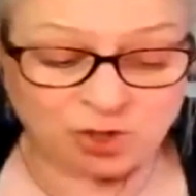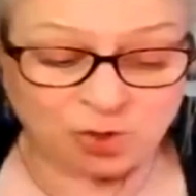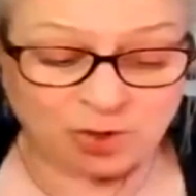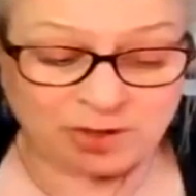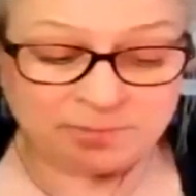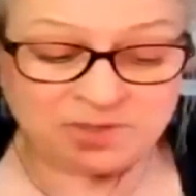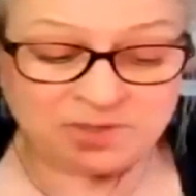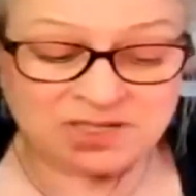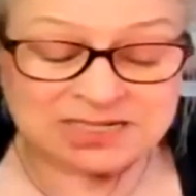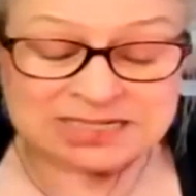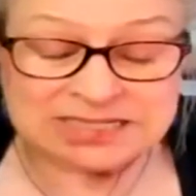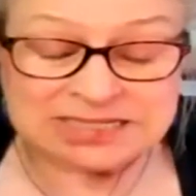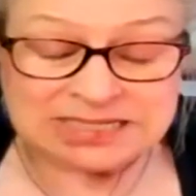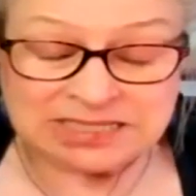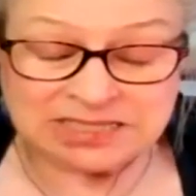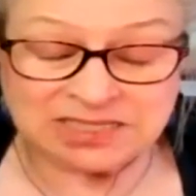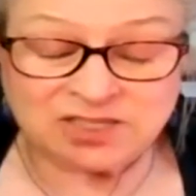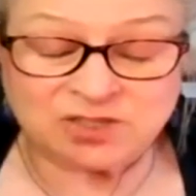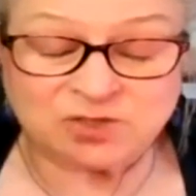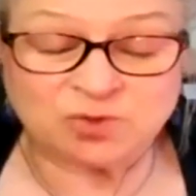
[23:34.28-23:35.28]
know, I'm going to
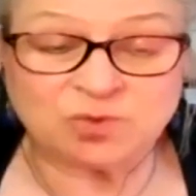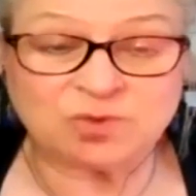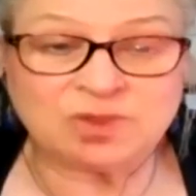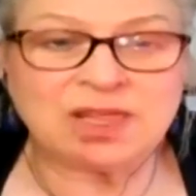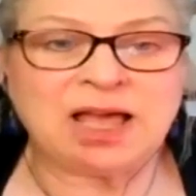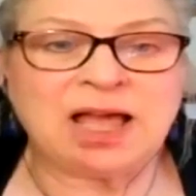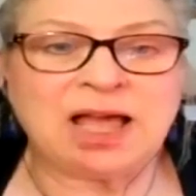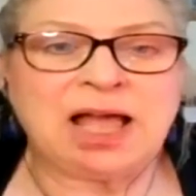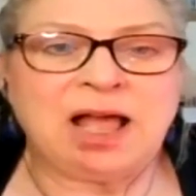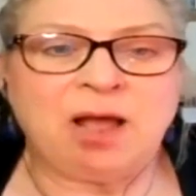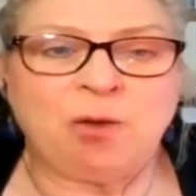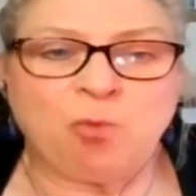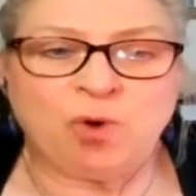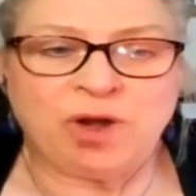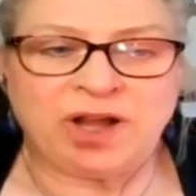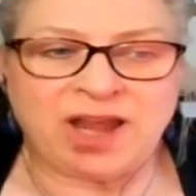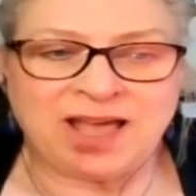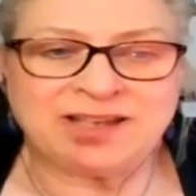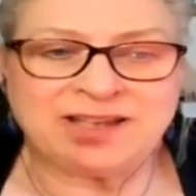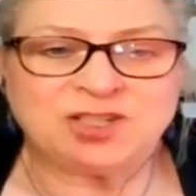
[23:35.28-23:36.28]
tell you that
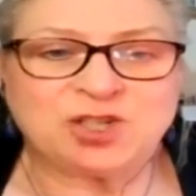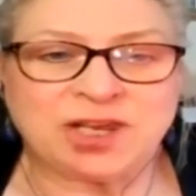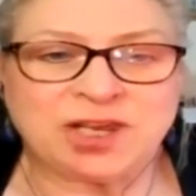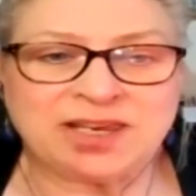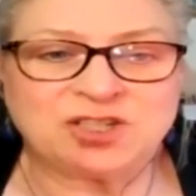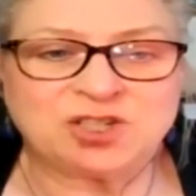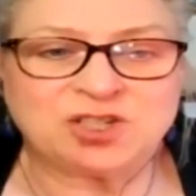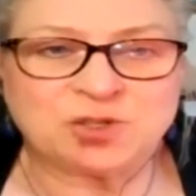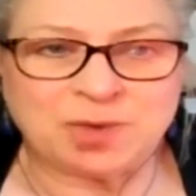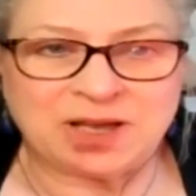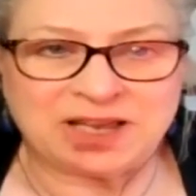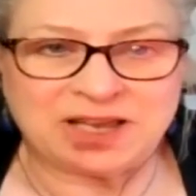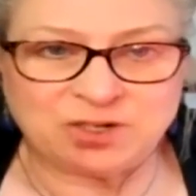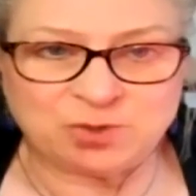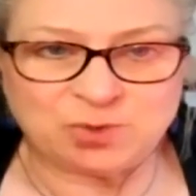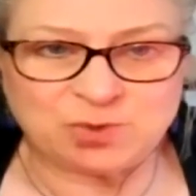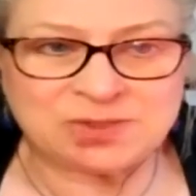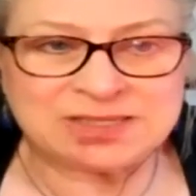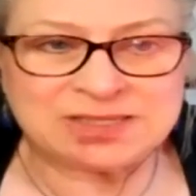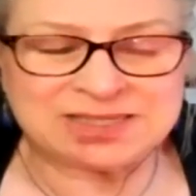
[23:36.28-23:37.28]
when I changed my
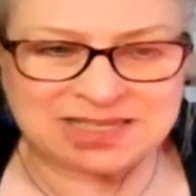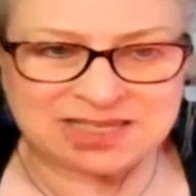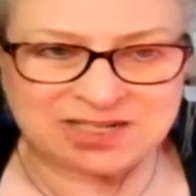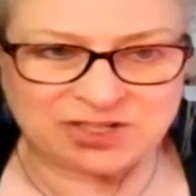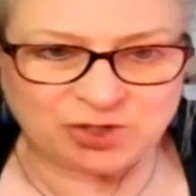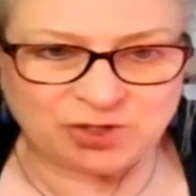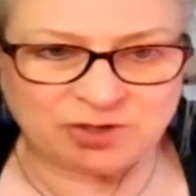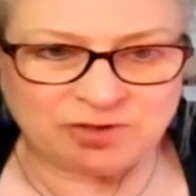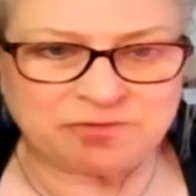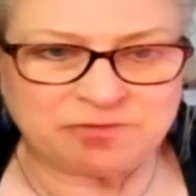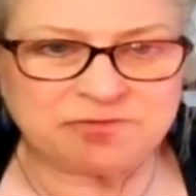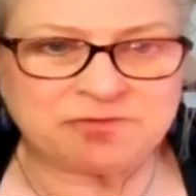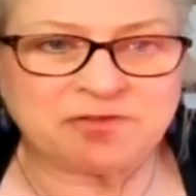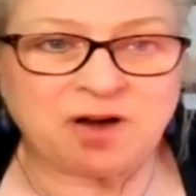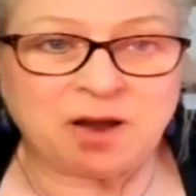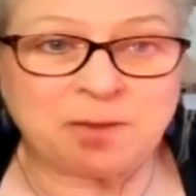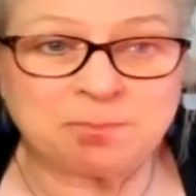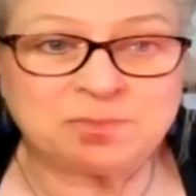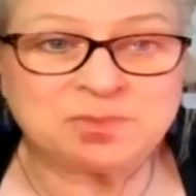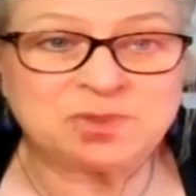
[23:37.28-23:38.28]
newsletter
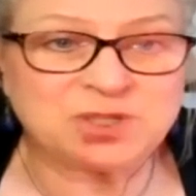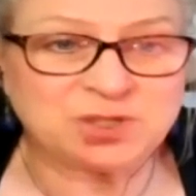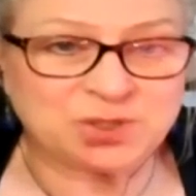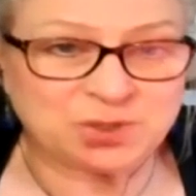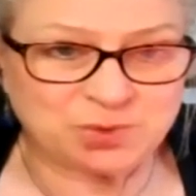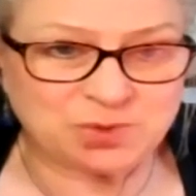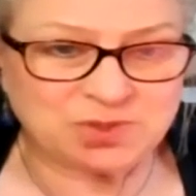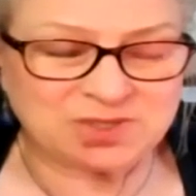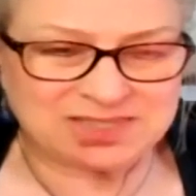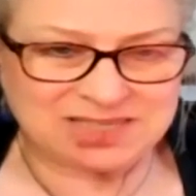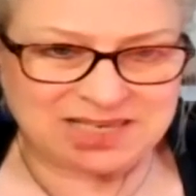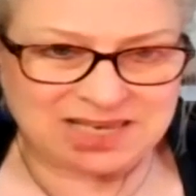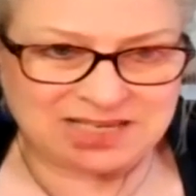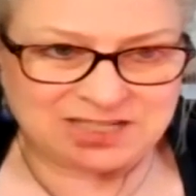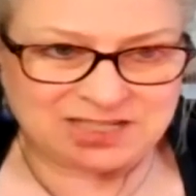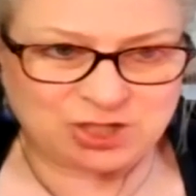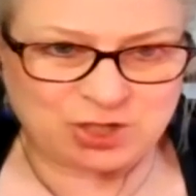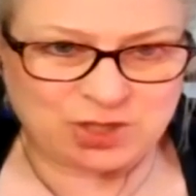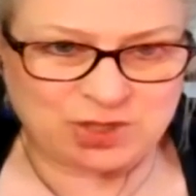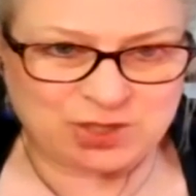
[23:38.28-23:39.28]
from Tuesday
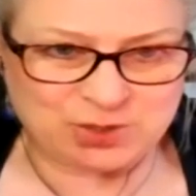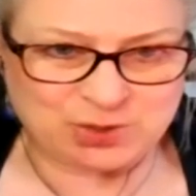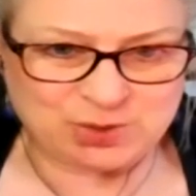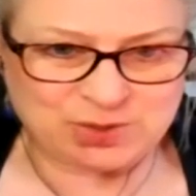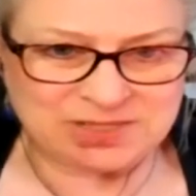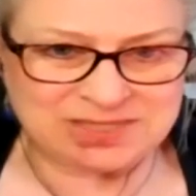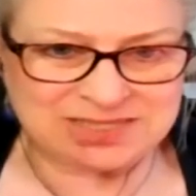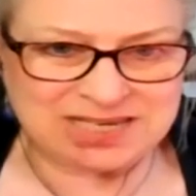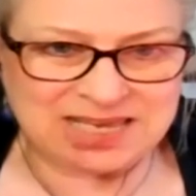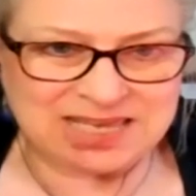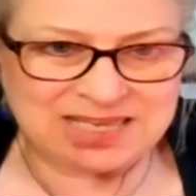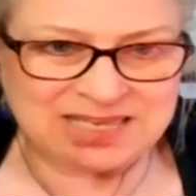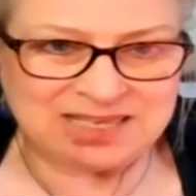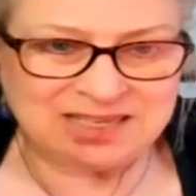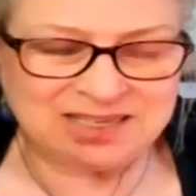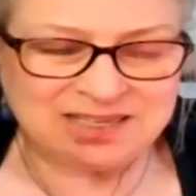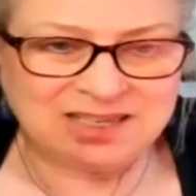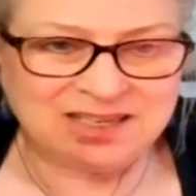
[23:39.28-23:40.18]
to Thursday,